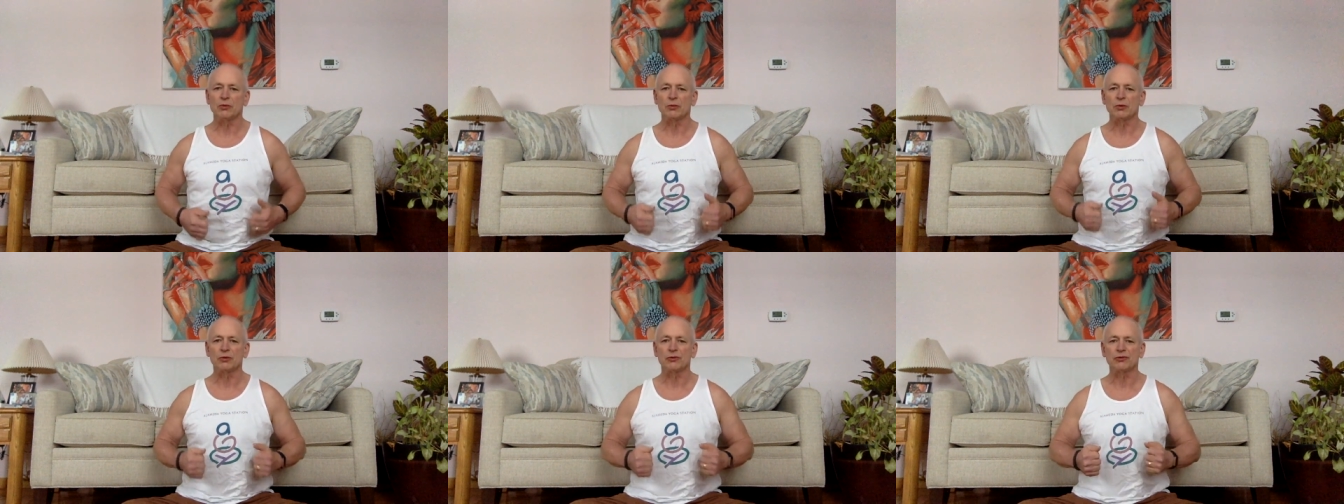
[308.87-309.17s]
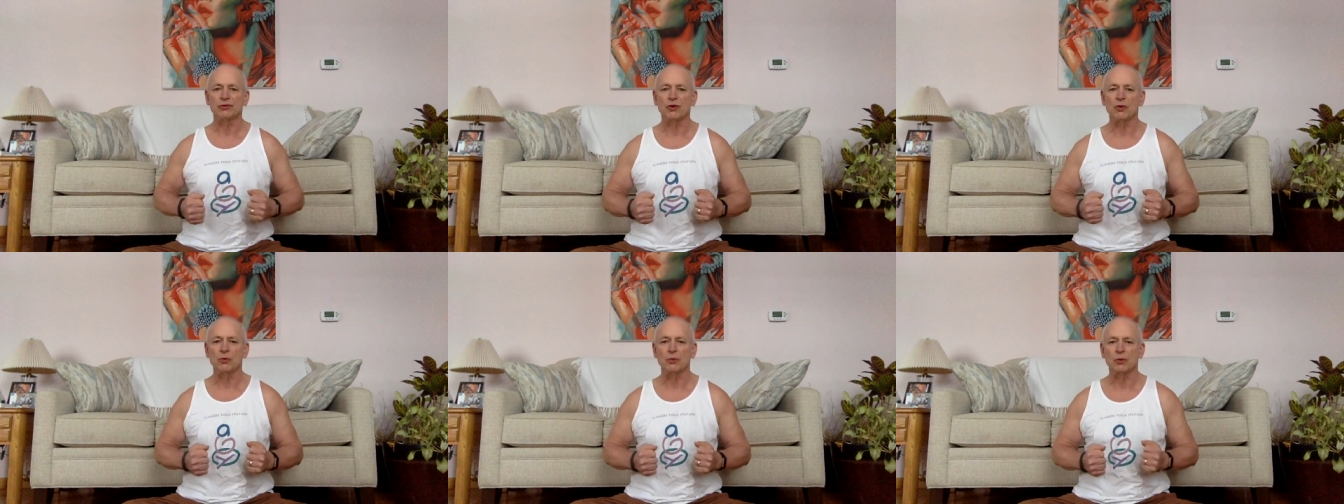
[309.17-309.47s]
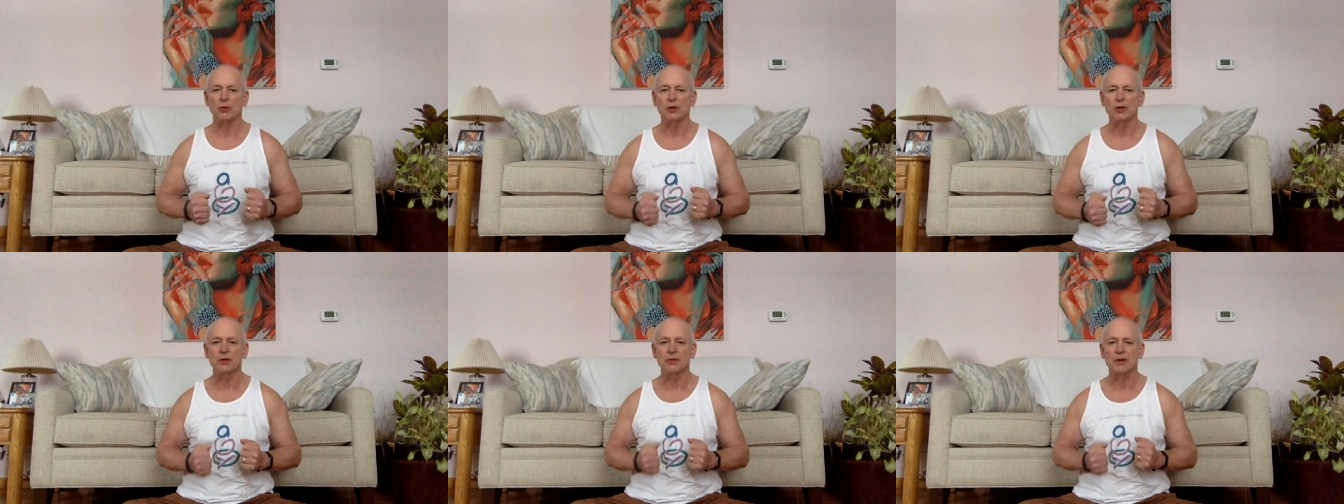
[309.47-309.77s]
We're so
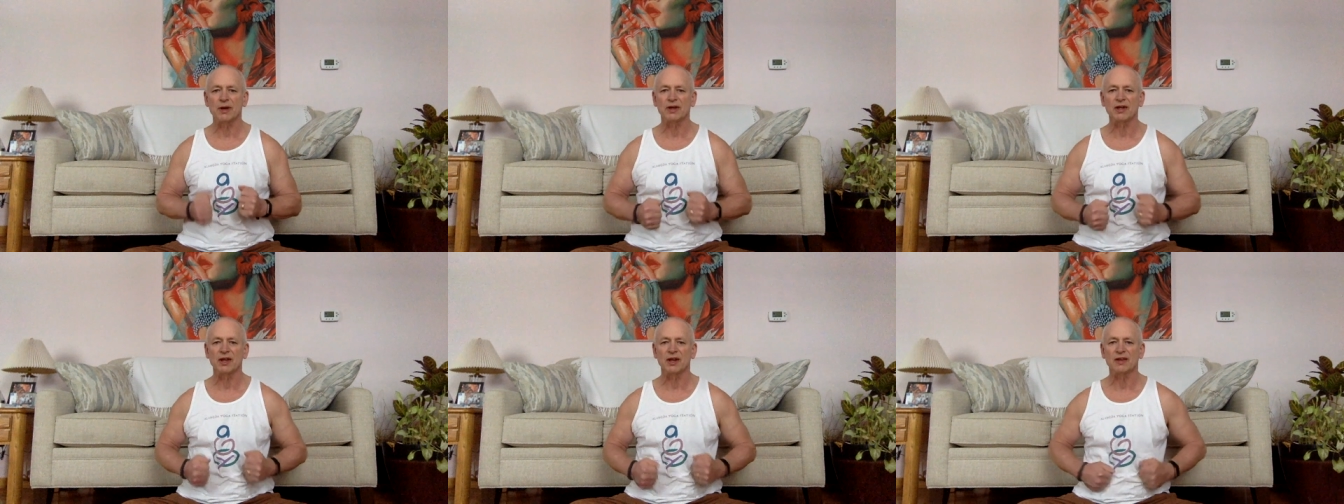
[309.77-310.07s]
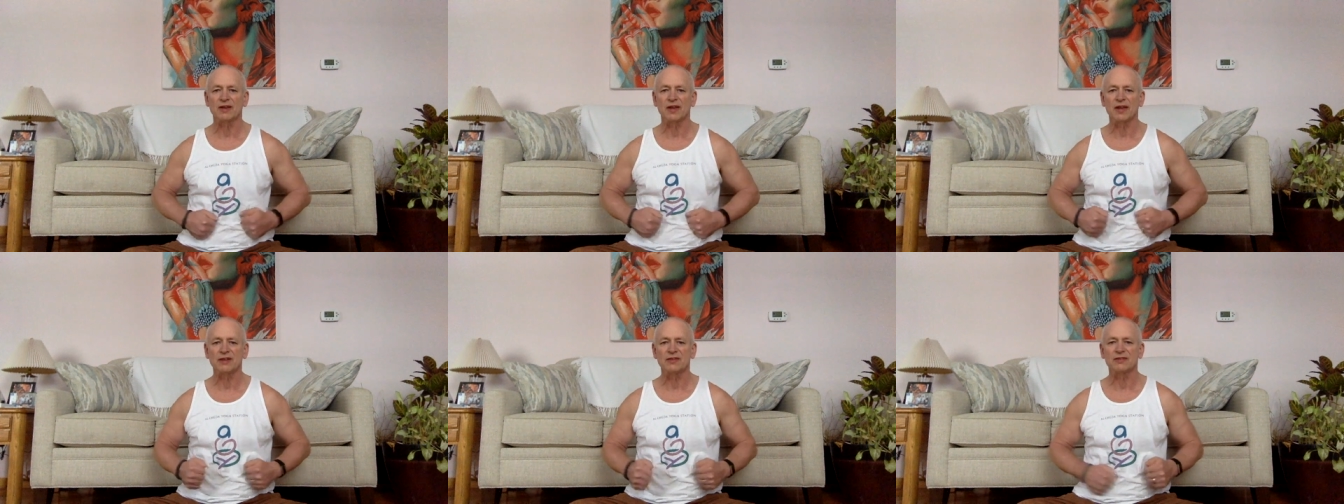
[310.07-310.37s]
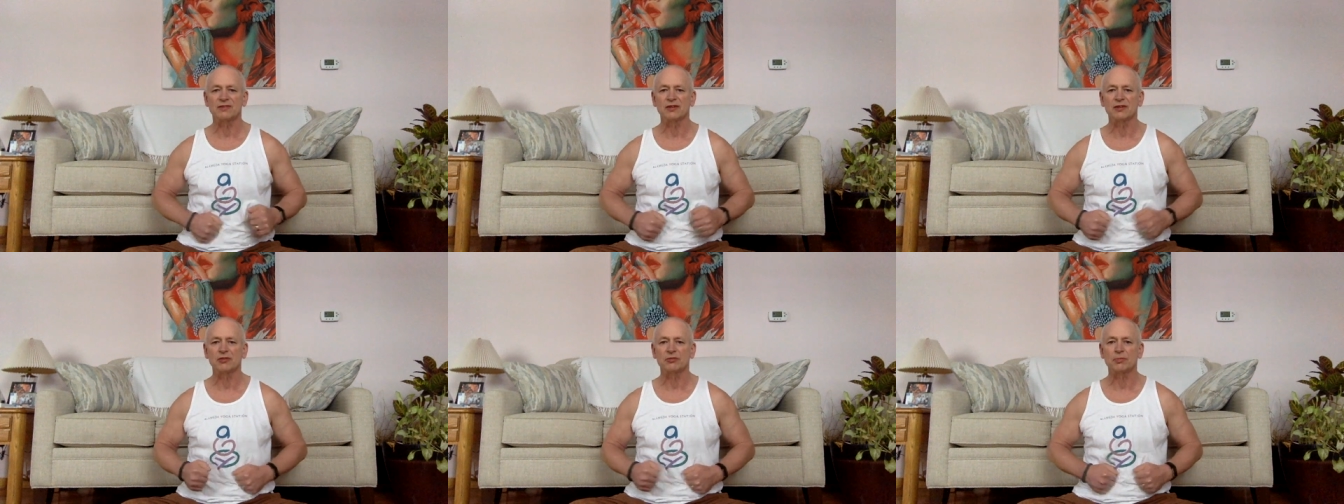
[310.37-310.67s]
worried about getting that
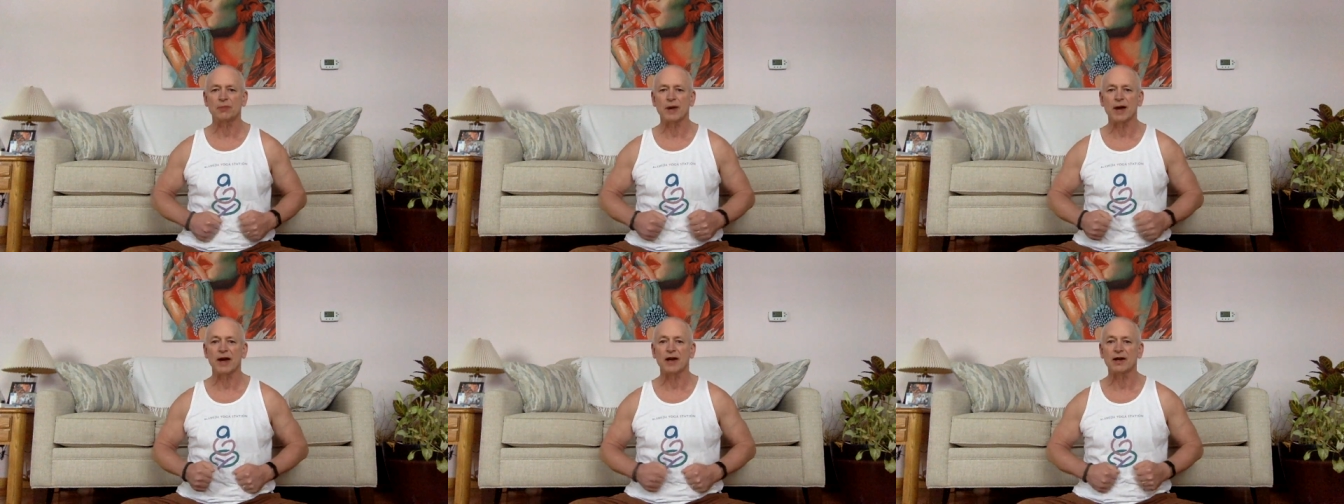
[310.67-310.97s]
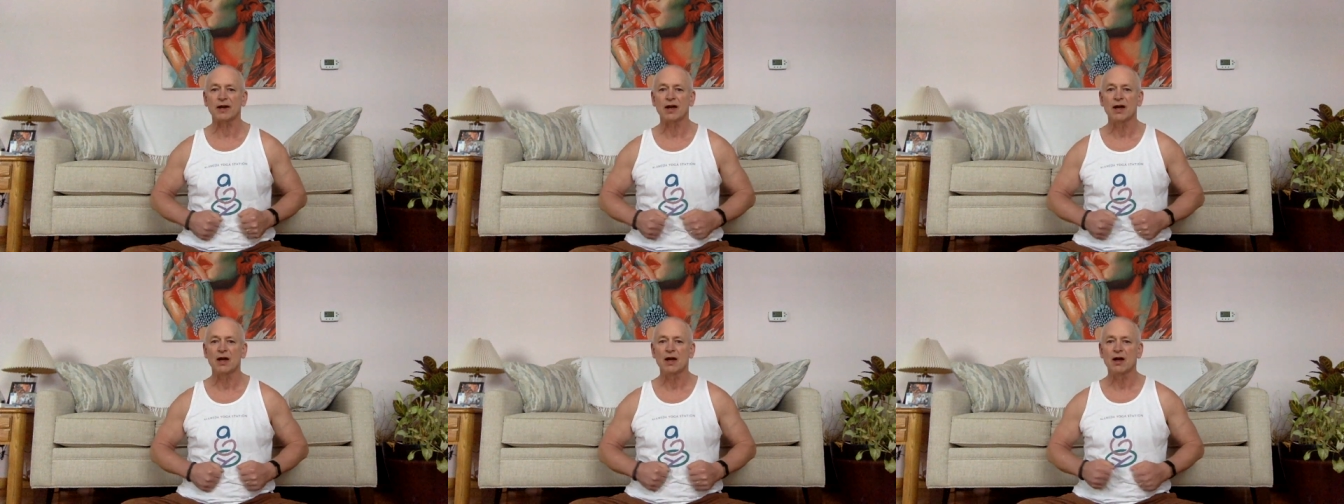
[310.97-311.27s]
six-pack